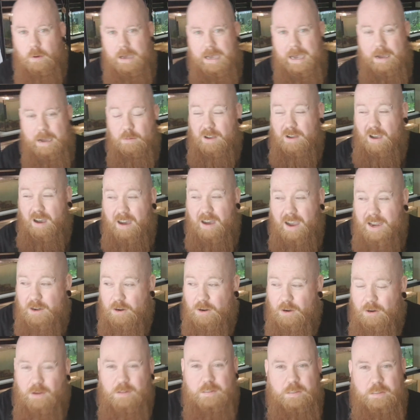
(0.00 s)
how
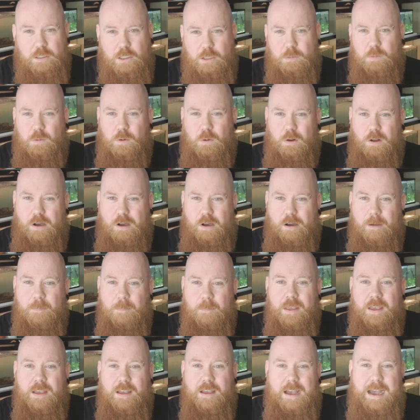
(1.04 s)
kind-hearted you all are,
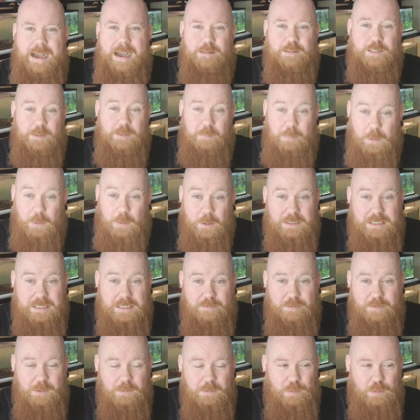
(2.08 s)
how supportive
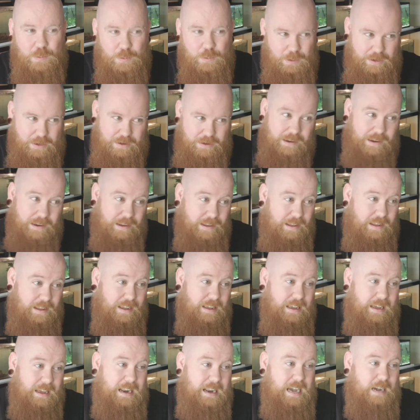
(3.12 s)
you all are,
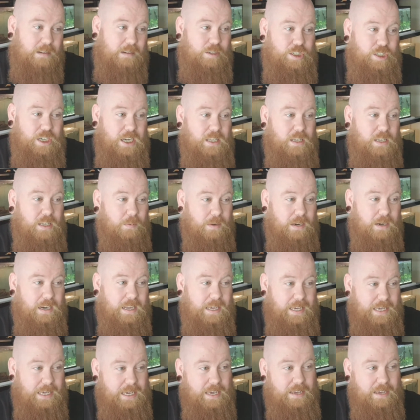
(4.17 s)
and how
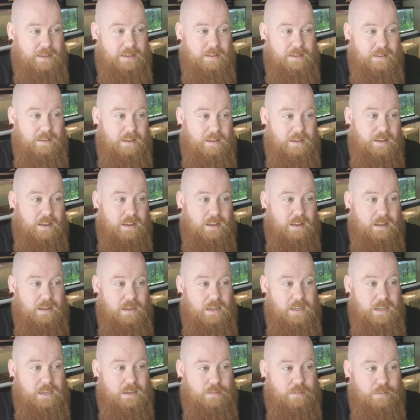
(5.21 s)
genuinely
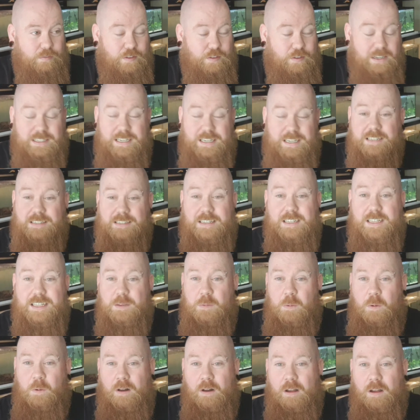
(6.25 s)
fantastic you
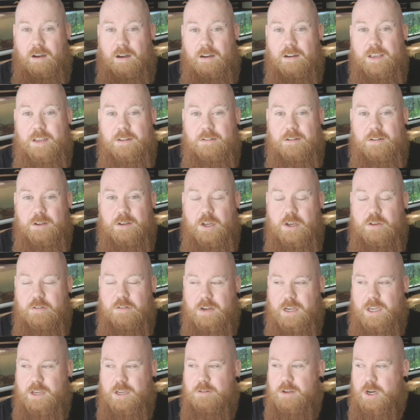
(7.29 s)
all are.
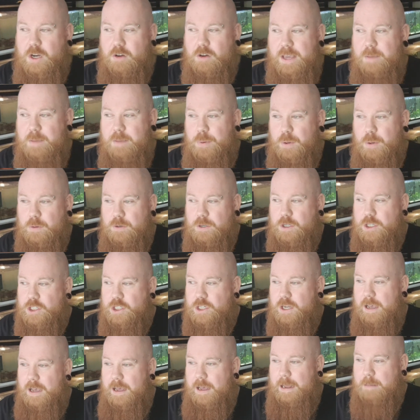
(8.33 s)
You're a great bunch,
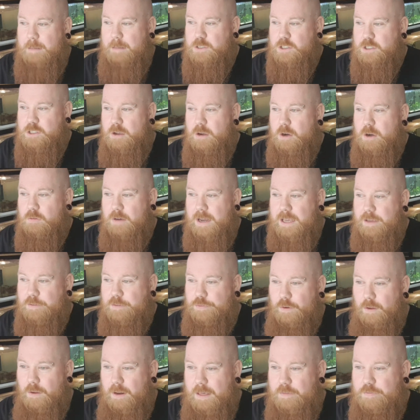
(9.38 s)
and I'm so
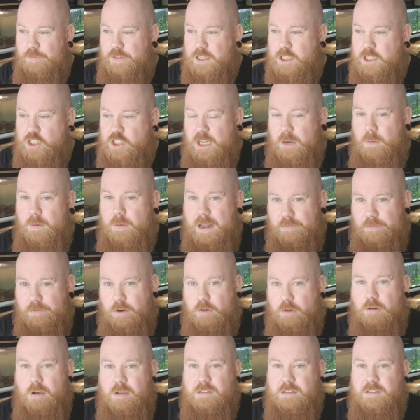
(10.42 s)
grateful. If this channel never
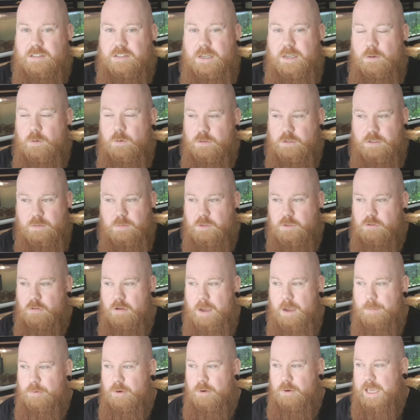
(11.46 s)
grows a single
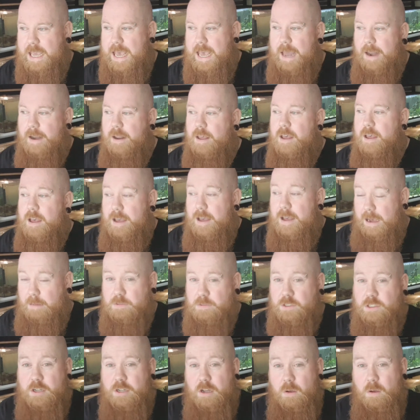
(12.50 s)
subscriber again, I'm
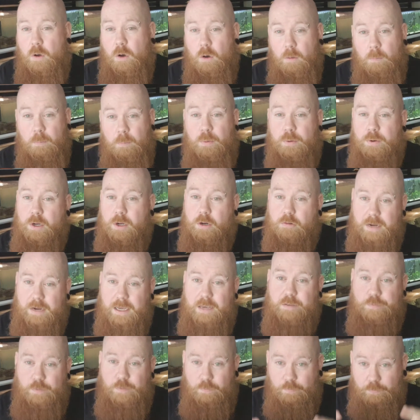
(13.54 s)
so humbled and
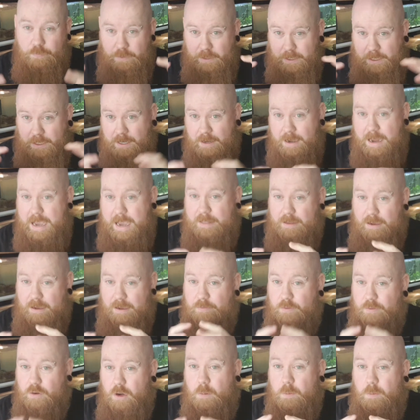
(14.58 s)
grateful for the connect that
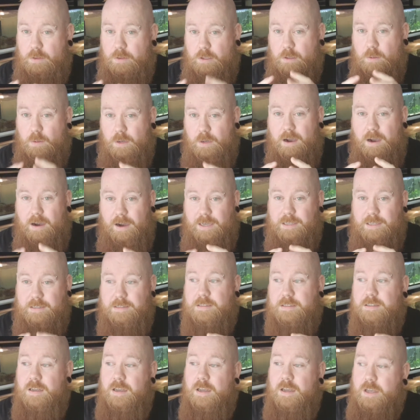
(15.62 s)
I've got with you
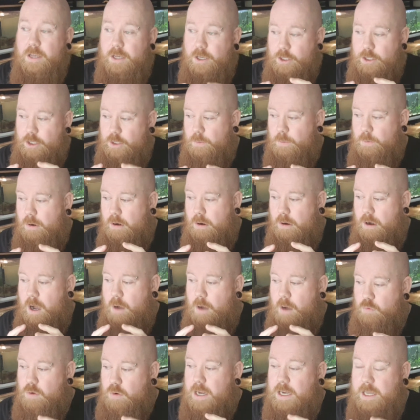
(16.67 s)
guys. You
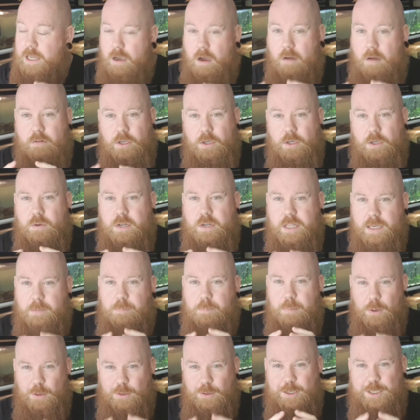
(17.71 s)
really are a unique
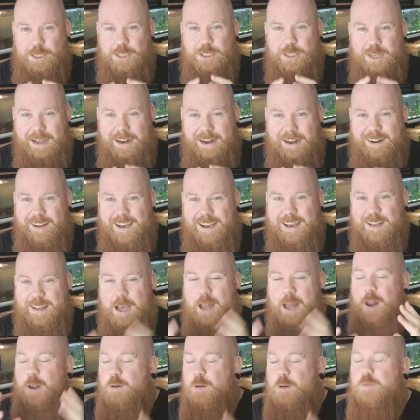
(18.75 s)
bunch, and I
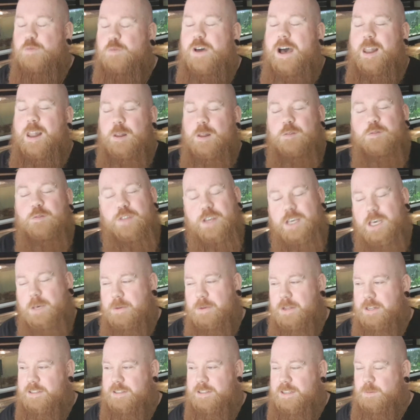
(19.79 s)
love the
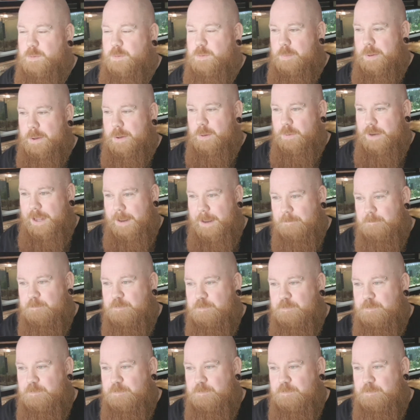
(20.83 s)
community that we're building.